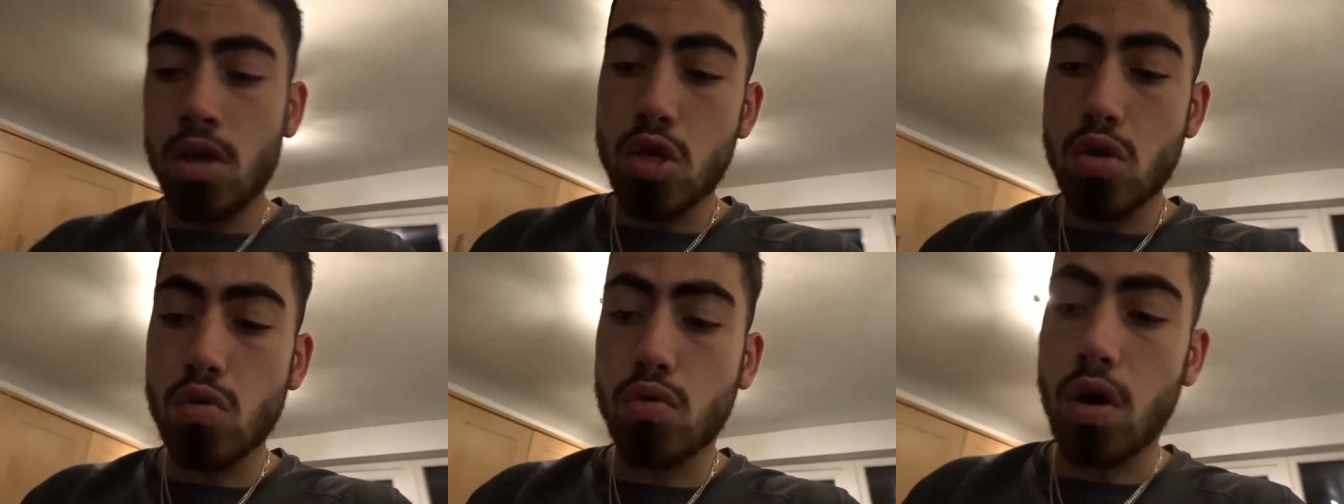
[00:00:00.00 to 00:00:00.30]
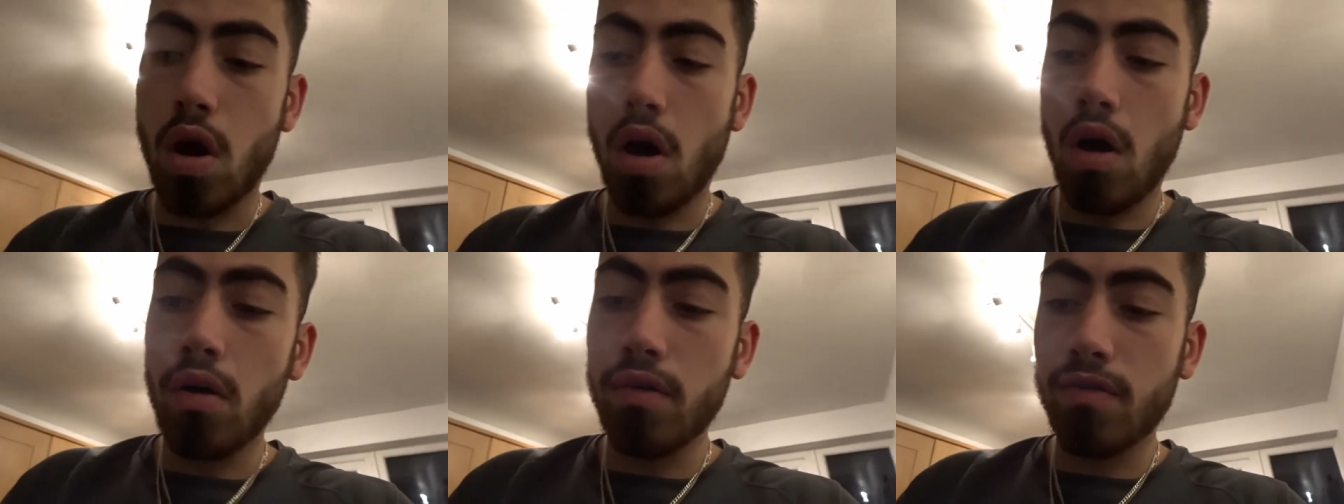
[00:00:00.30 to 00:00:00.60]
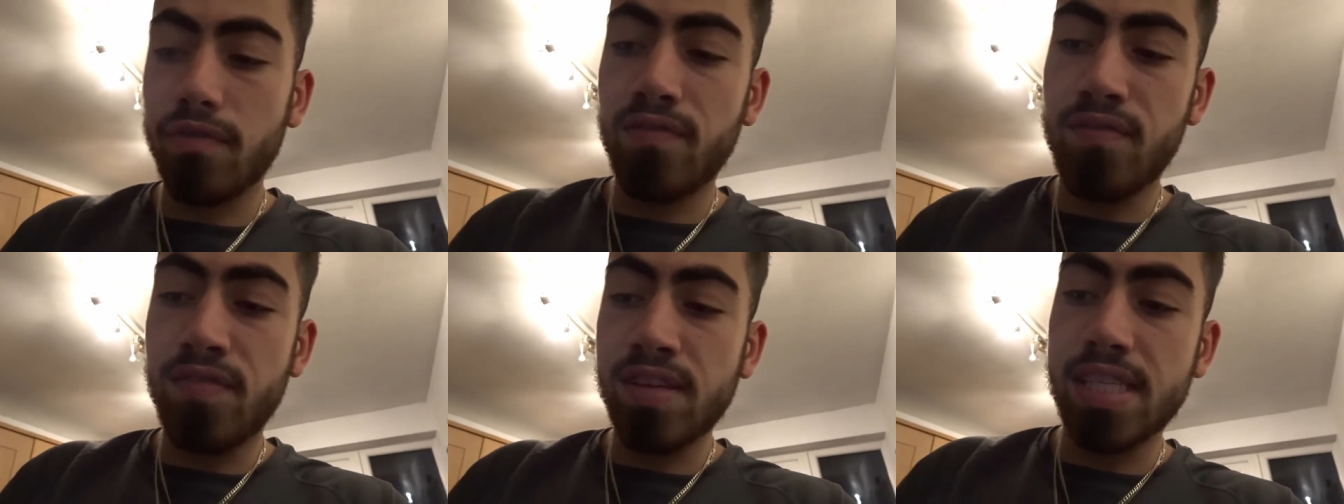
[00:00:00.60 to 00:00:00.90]
You
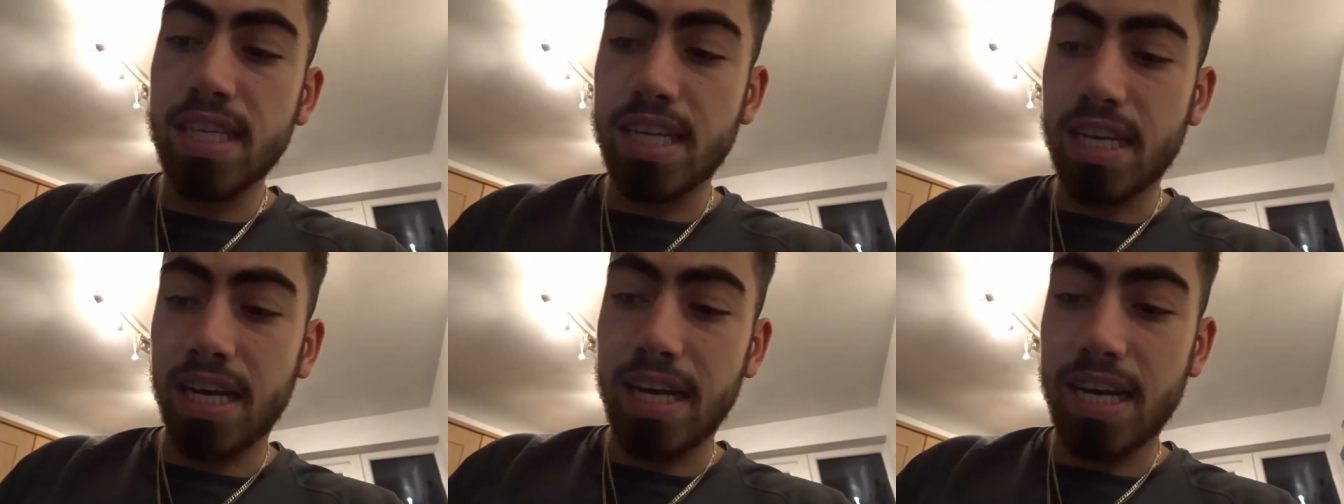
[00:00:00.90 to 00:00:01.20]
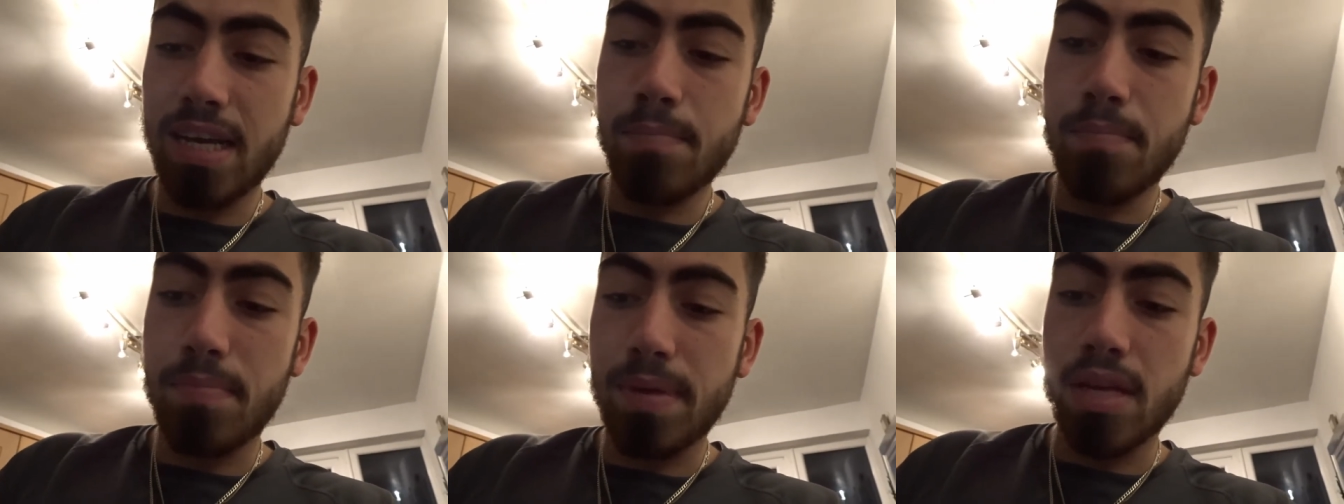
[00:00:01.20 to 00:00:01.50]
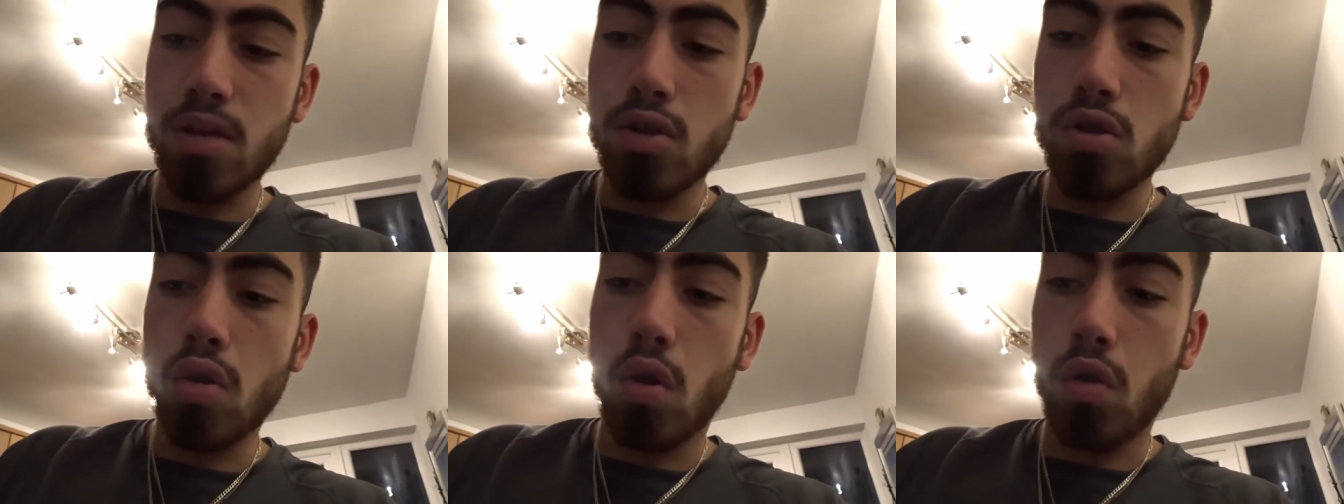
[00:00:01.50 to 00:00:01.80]
can't physically be
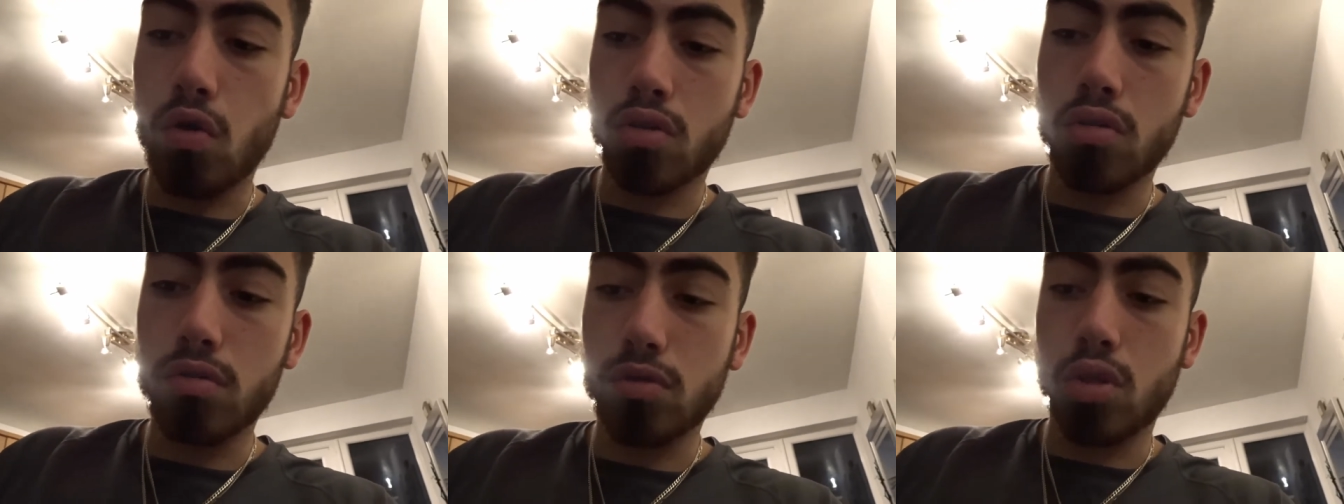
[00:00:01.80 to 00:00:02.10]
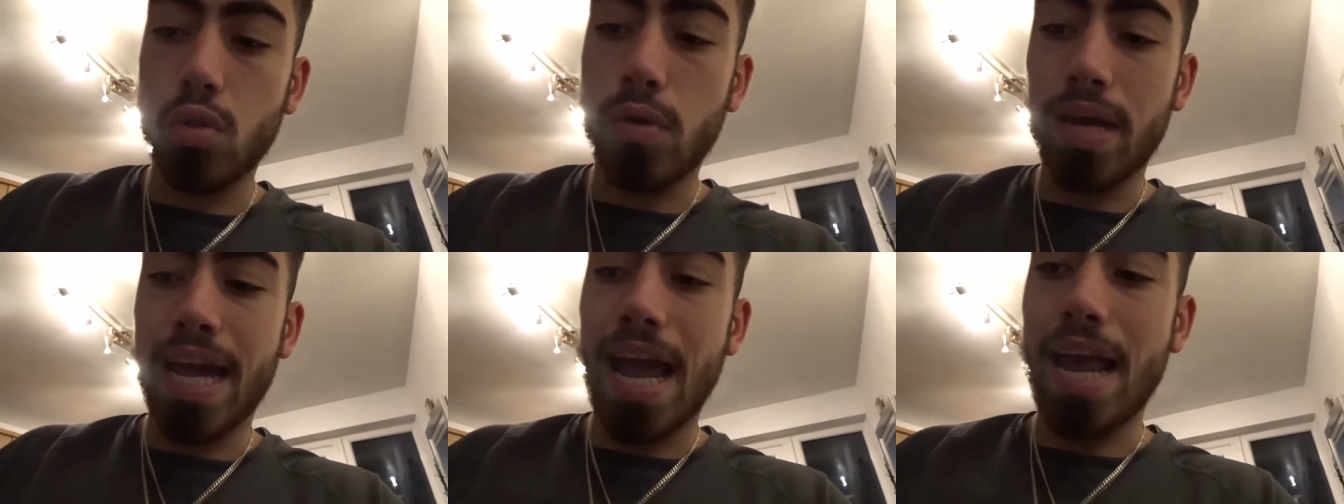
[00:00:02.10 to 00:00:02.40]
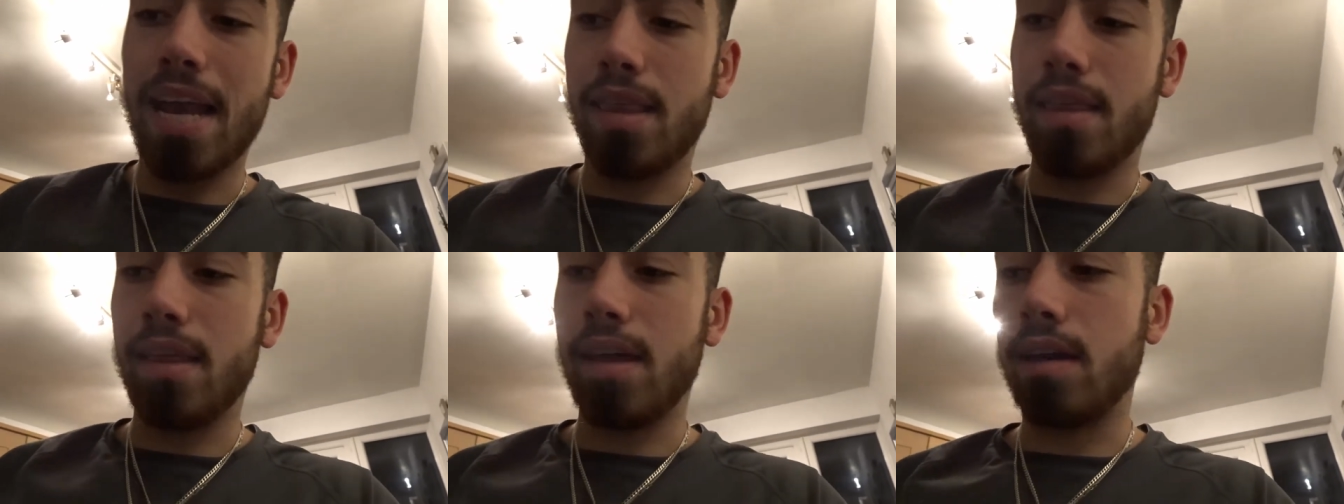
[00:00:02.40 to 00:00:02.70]
not doing
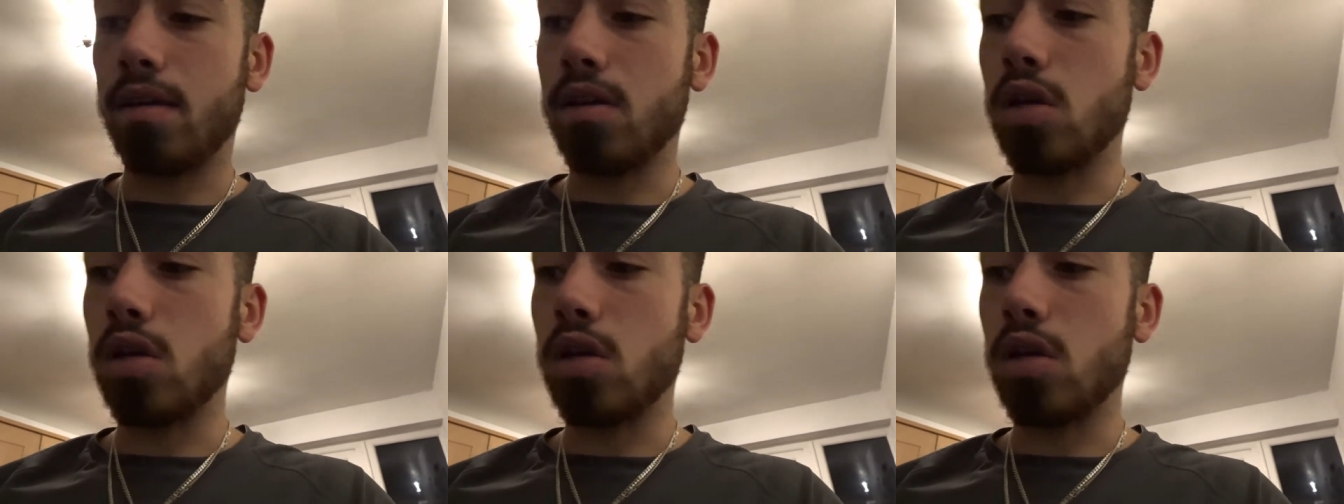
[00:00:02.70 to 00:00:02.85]
anything.